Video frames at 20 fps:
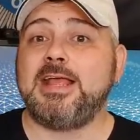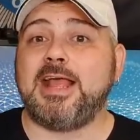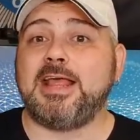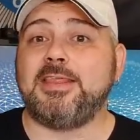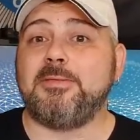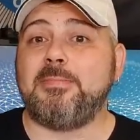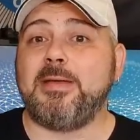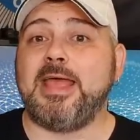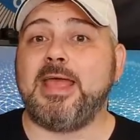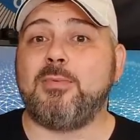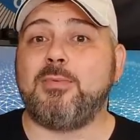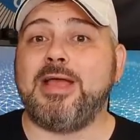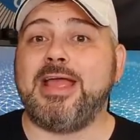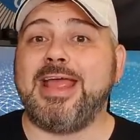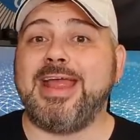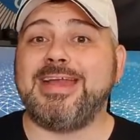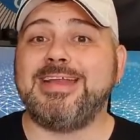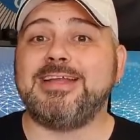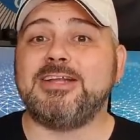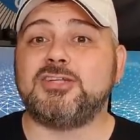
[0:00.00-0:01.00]
and the pair were
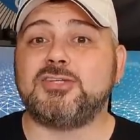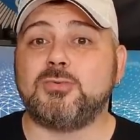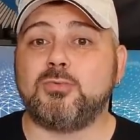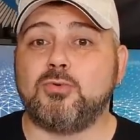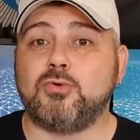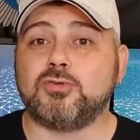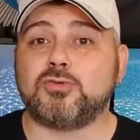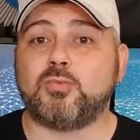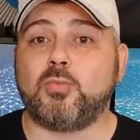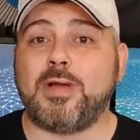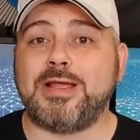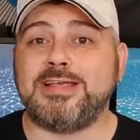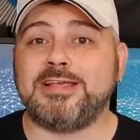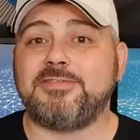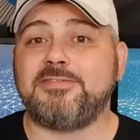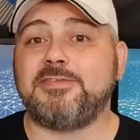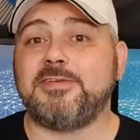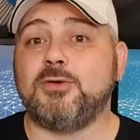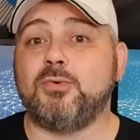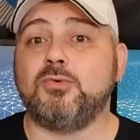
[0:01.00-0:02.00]
heading towards
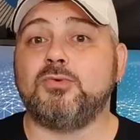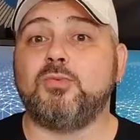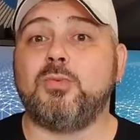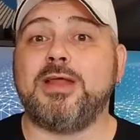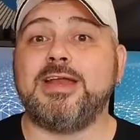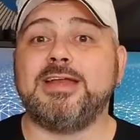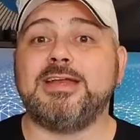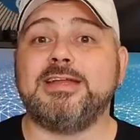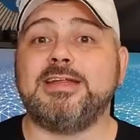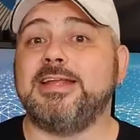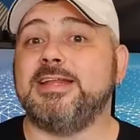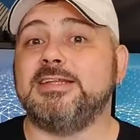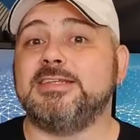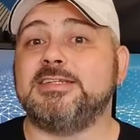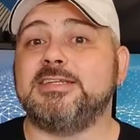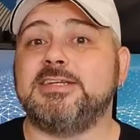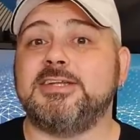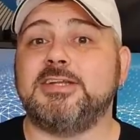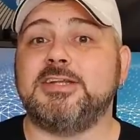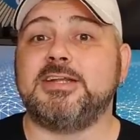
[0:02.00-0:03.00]
Wakefield when the
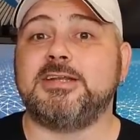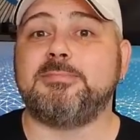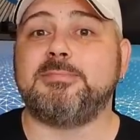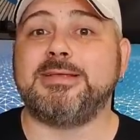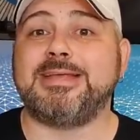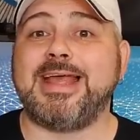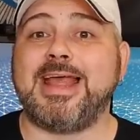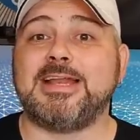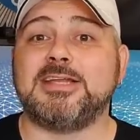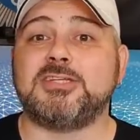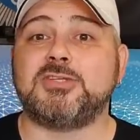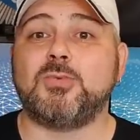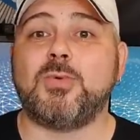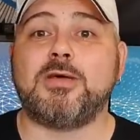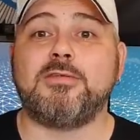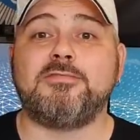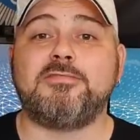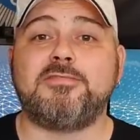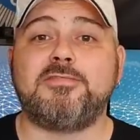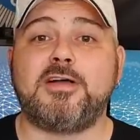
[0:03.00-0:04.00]
incident began to
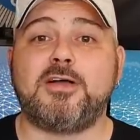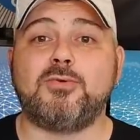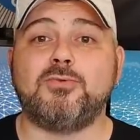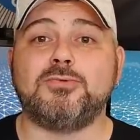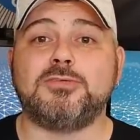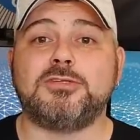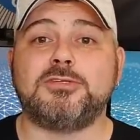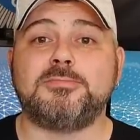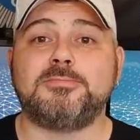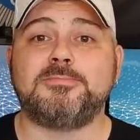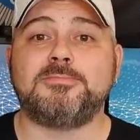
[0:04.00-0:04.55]
unfold.